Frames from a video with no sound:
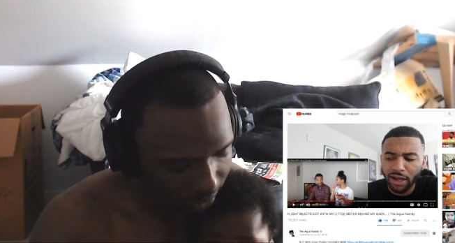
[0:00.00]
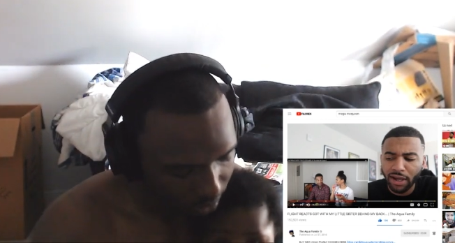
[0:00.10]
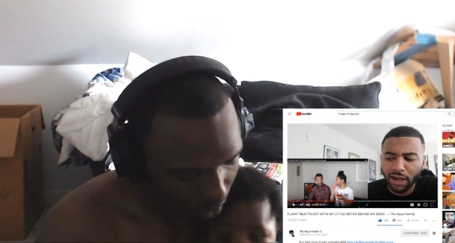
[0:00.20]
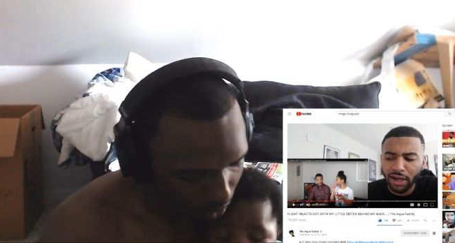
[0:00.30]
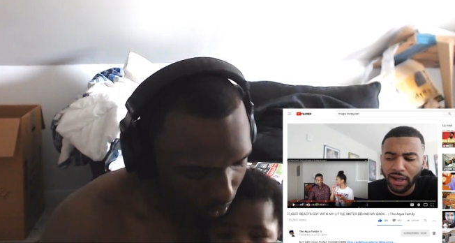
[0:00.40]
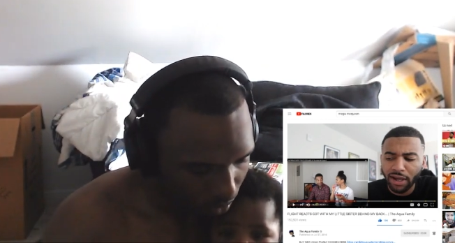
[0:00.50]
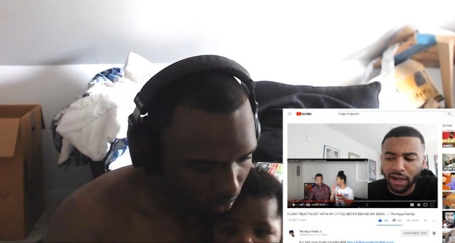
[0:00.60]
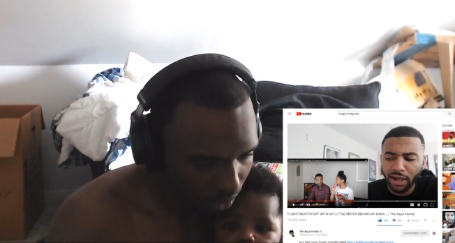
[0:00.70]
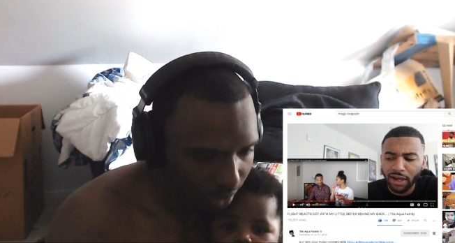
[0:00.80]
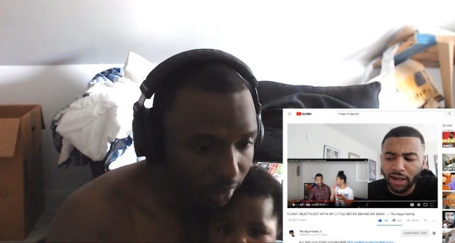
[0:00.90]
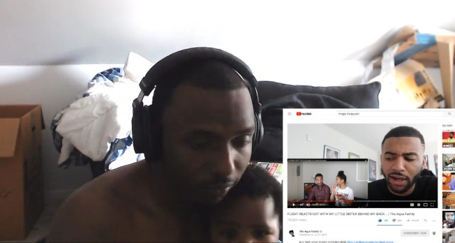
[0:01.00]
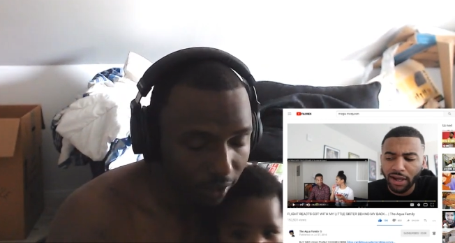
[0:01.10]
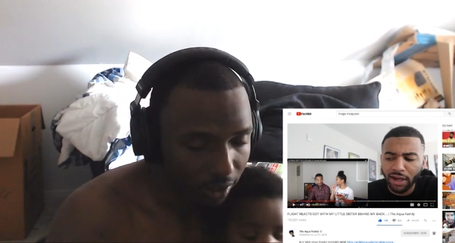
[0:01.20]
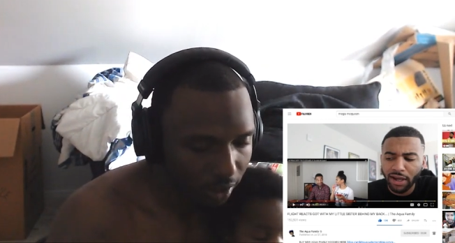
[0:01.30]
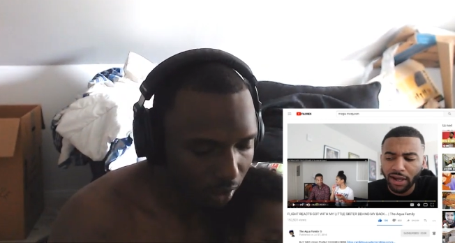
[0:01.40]
Speaker 1: told in the
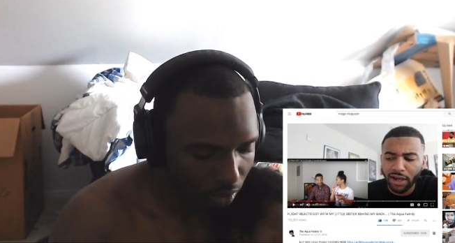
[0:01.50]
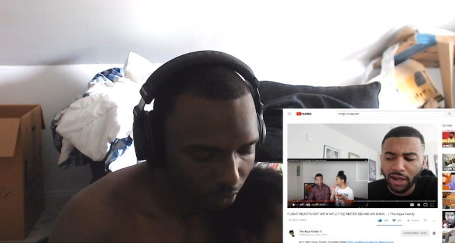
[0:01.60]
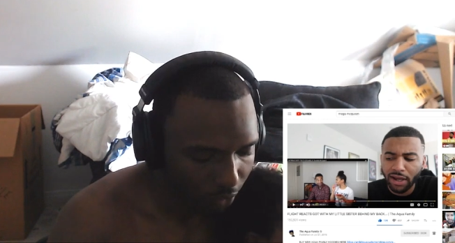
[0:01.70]
video. If